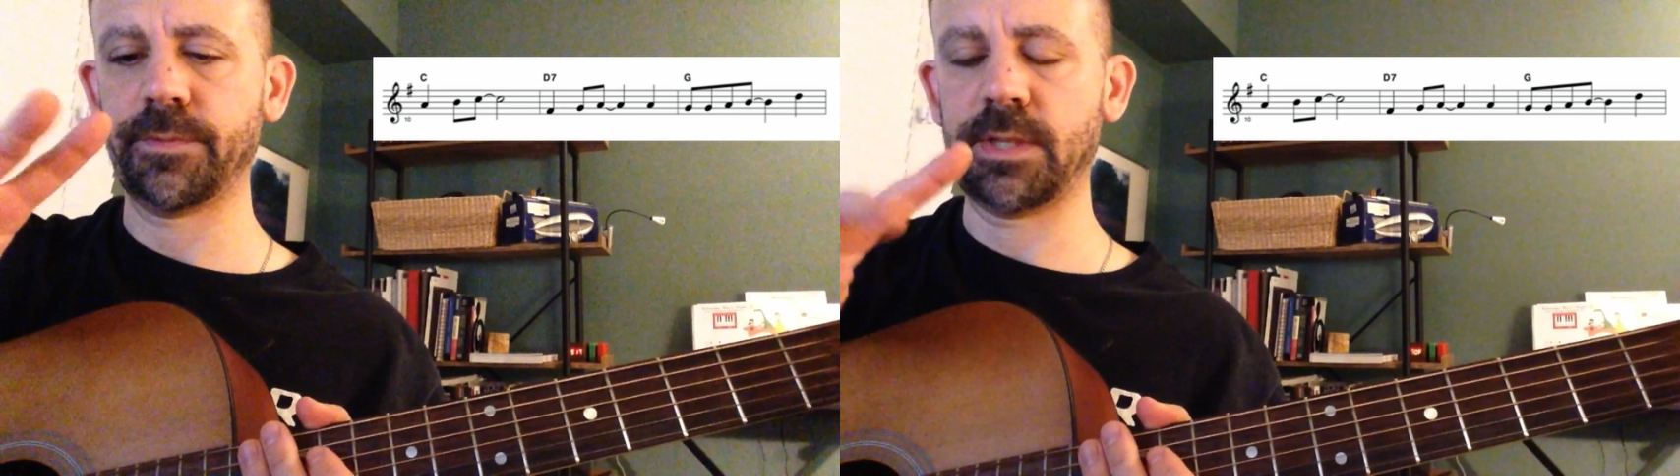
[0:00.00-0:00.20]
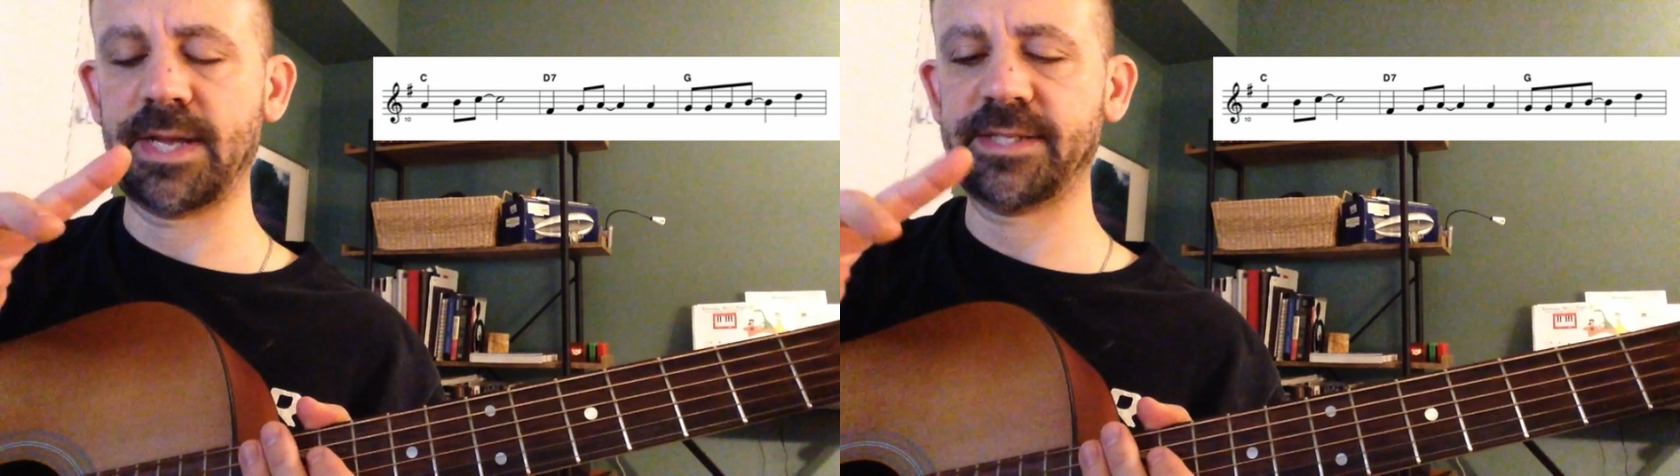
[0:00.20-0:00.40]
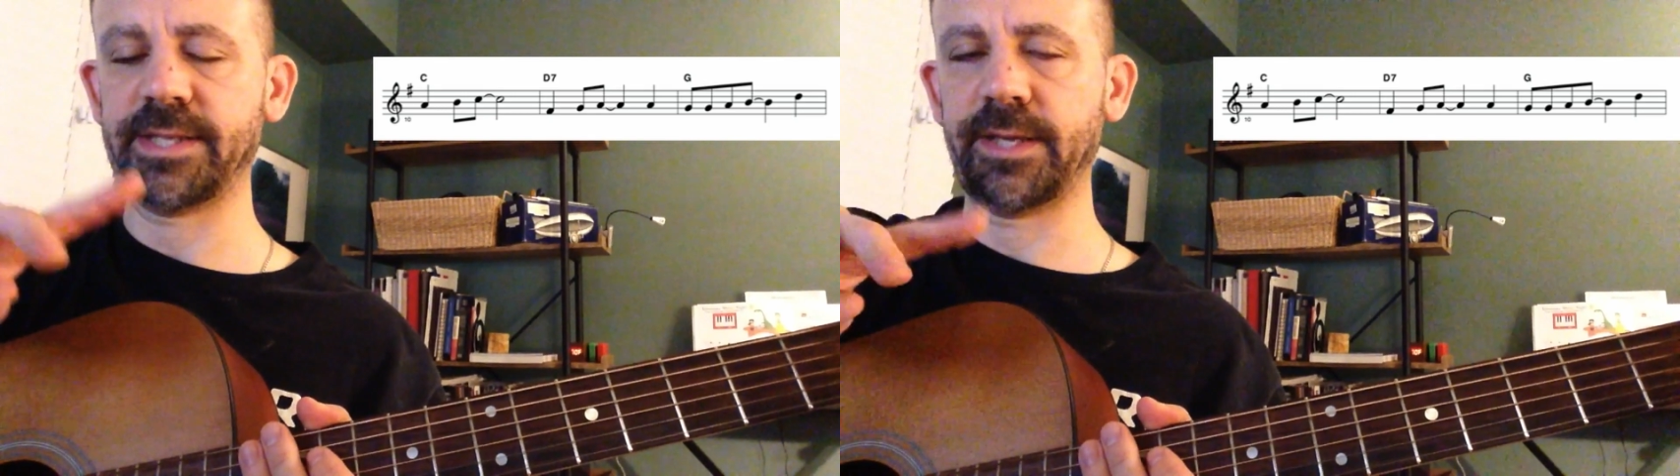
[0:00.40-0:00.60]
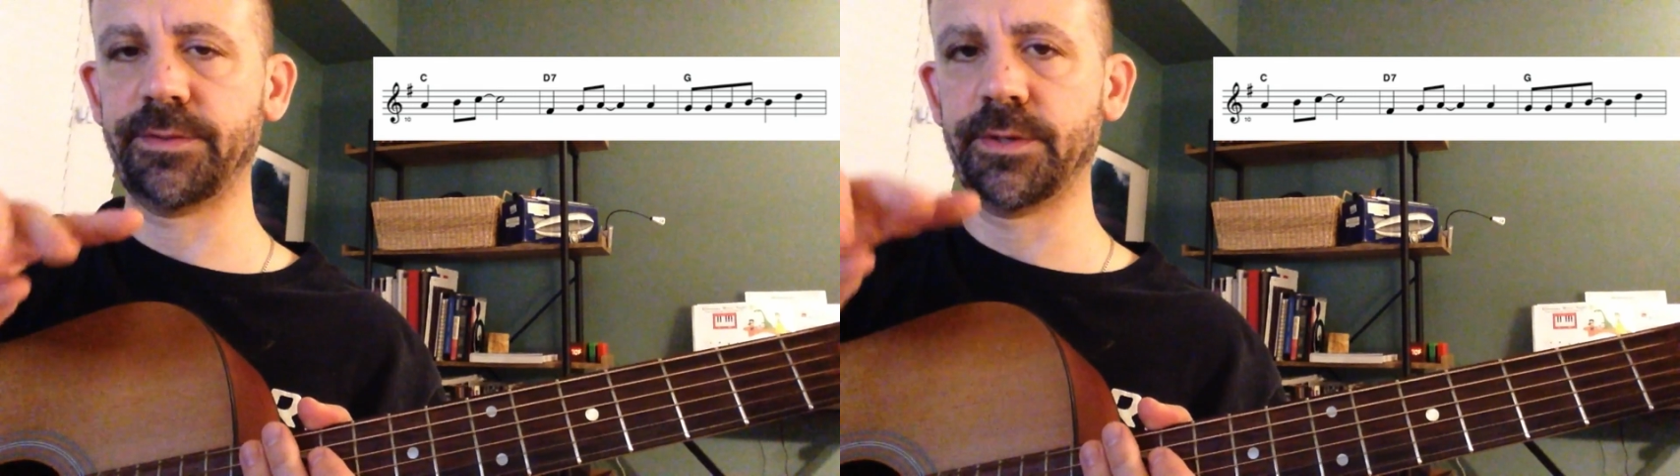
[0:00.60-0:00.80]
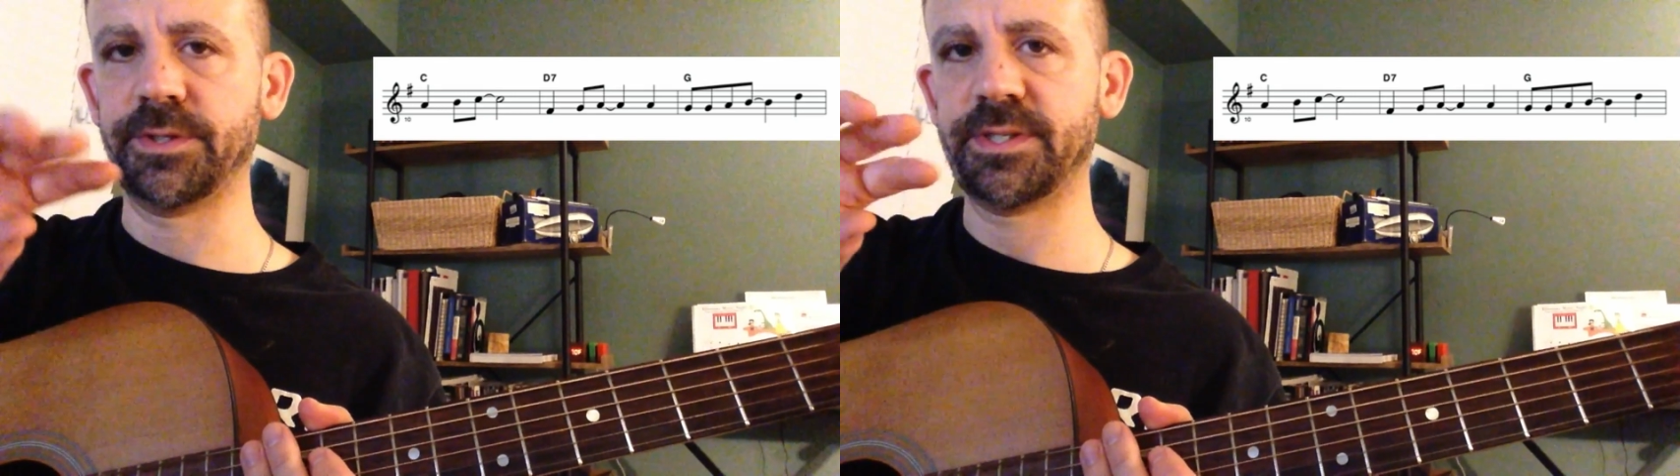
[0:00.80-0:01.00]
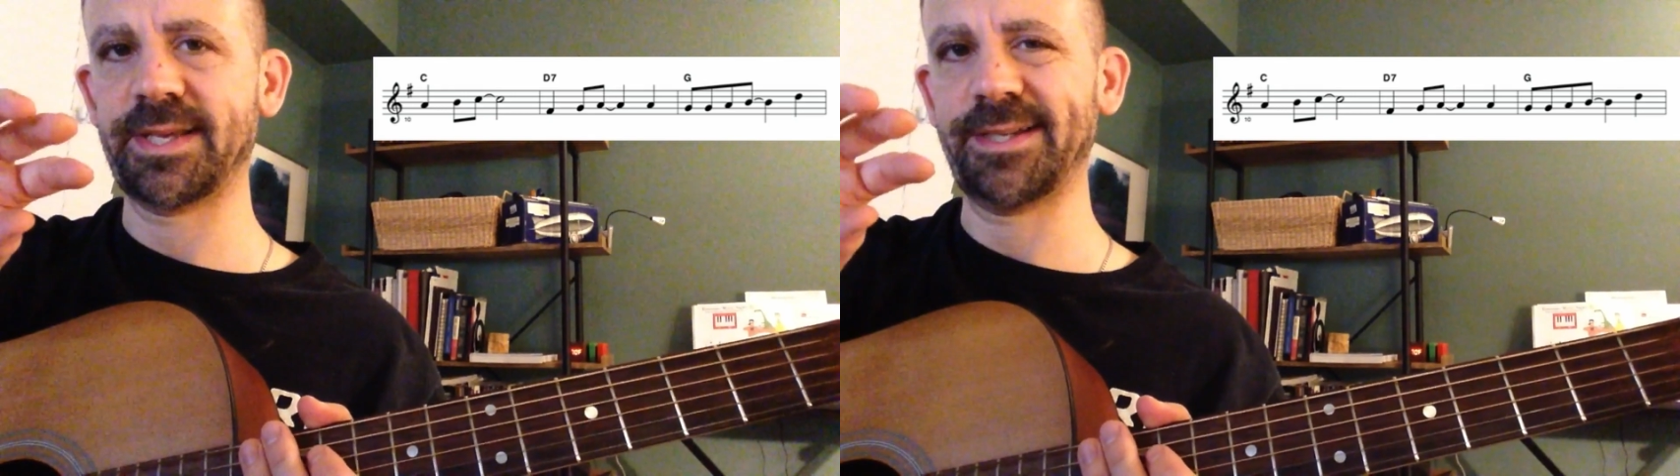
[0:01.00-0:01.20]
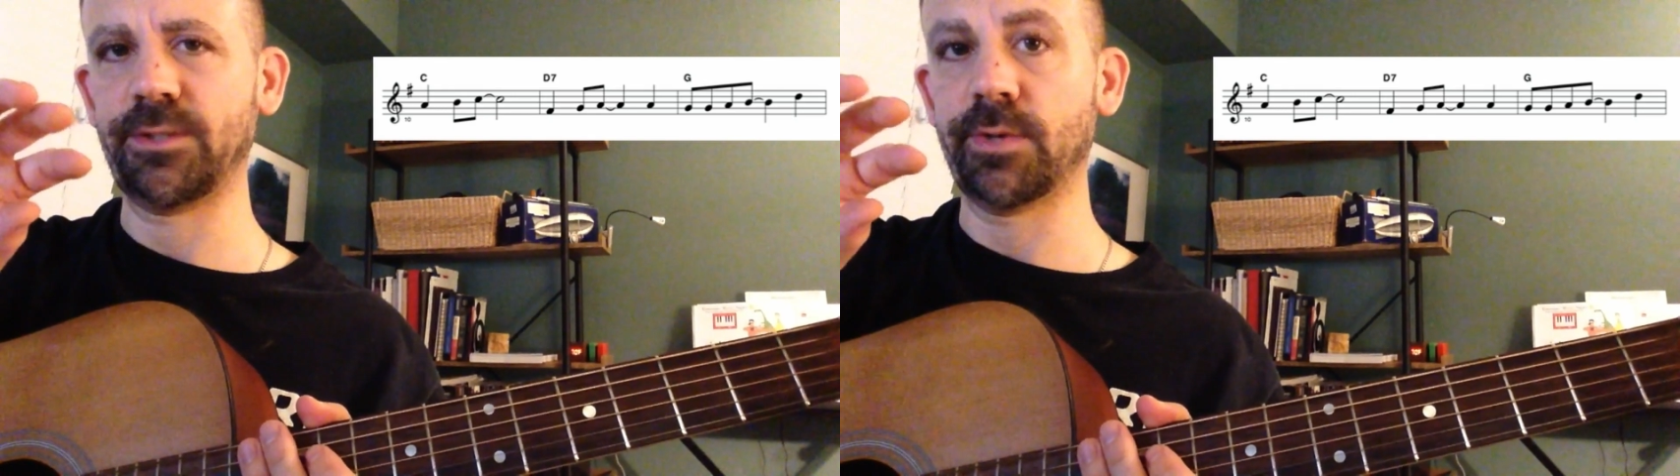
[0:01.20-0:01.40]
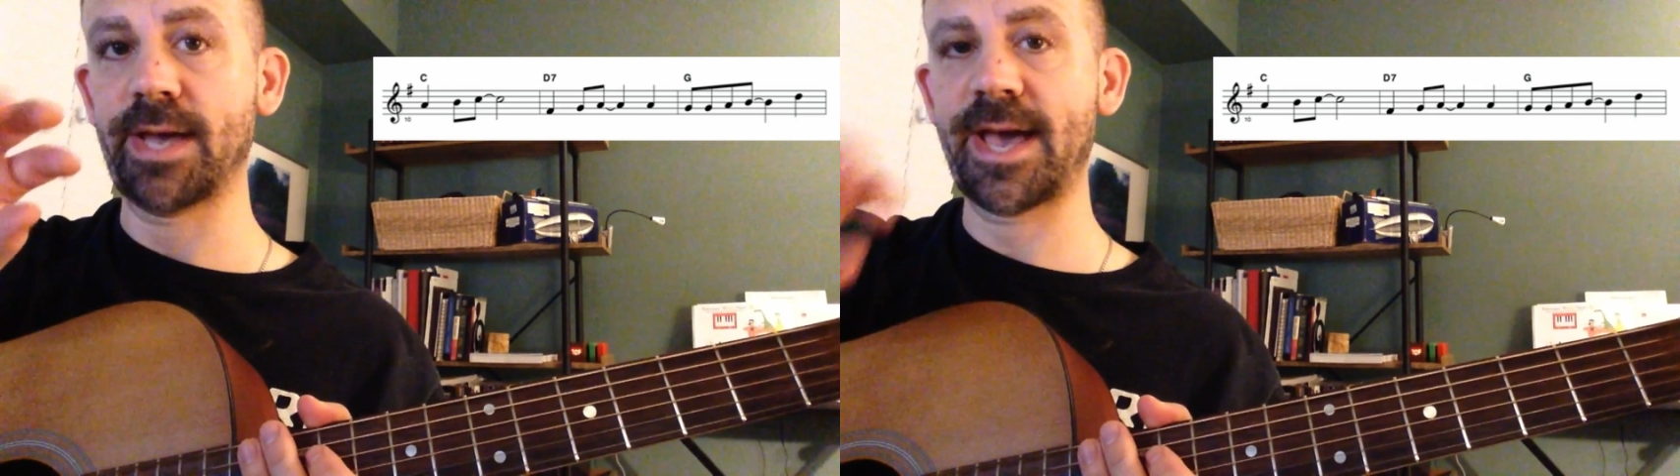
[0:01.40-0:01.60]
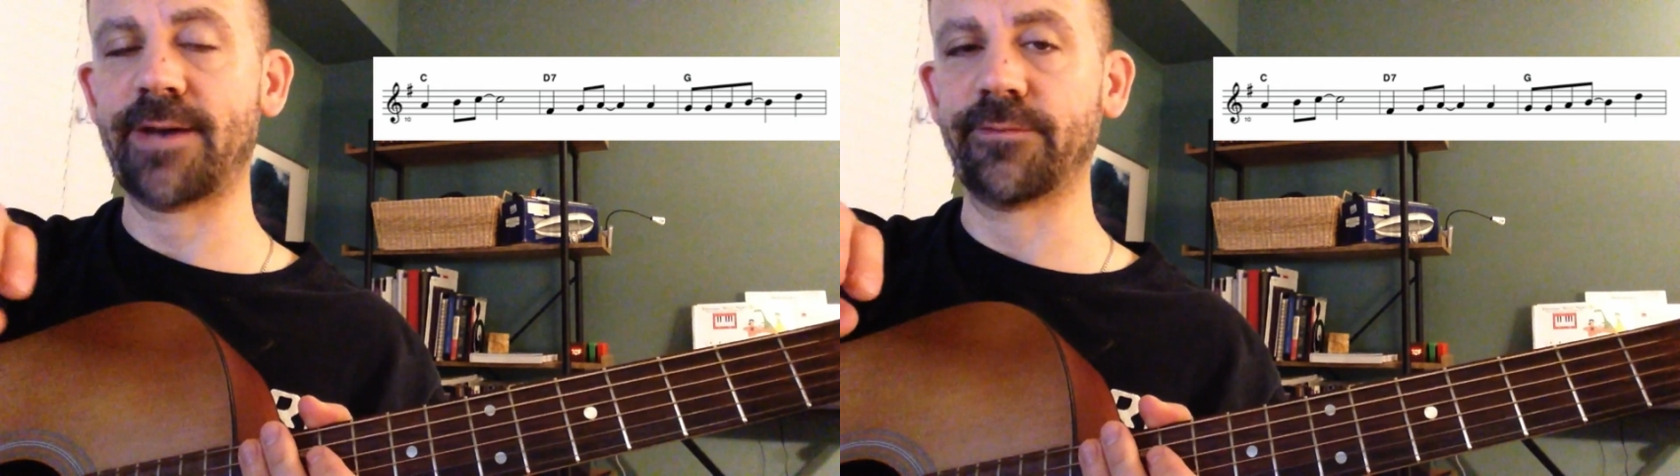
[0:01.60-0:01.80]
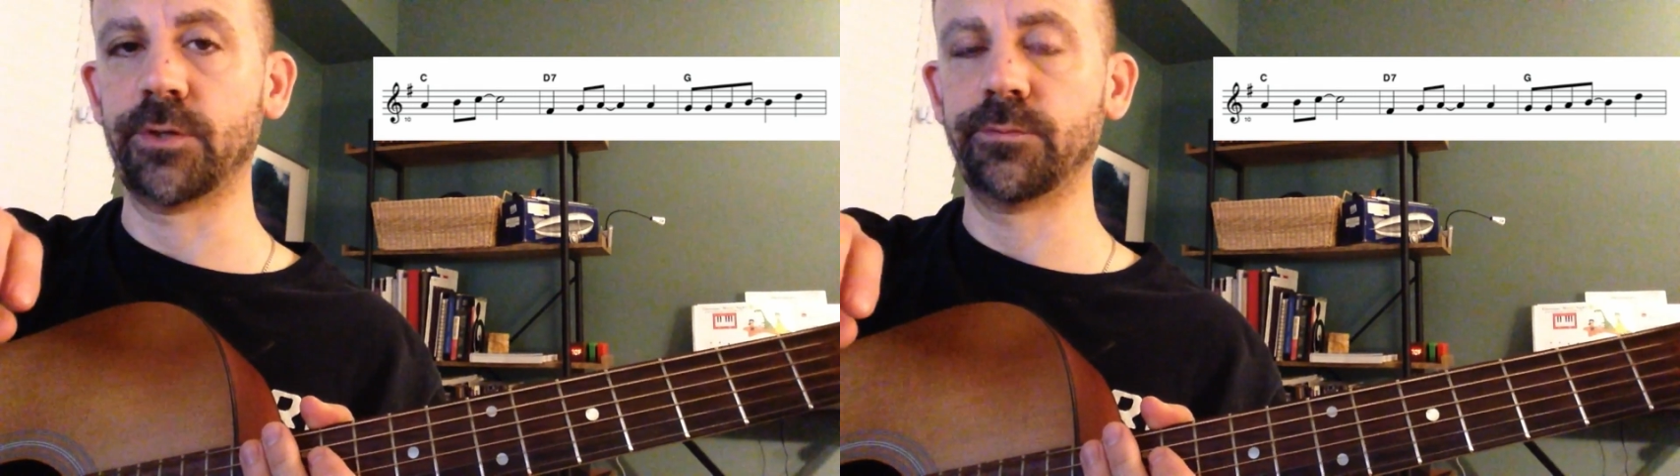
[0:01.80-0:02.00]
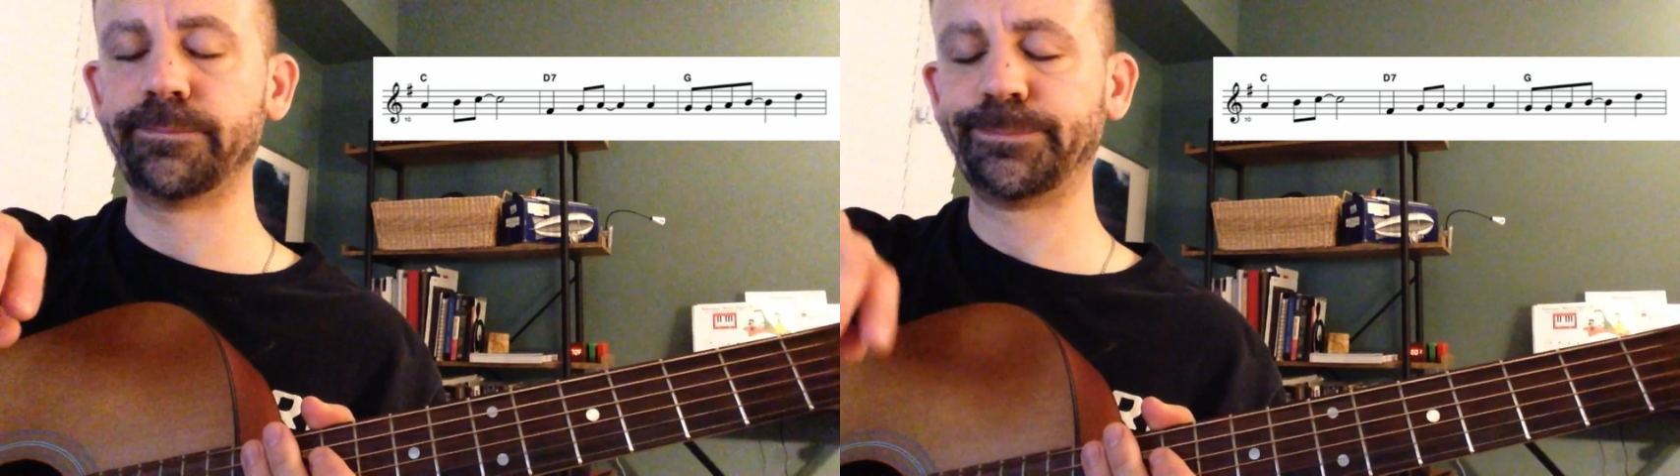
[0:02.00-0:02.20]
Last 8th note is tied to a half note.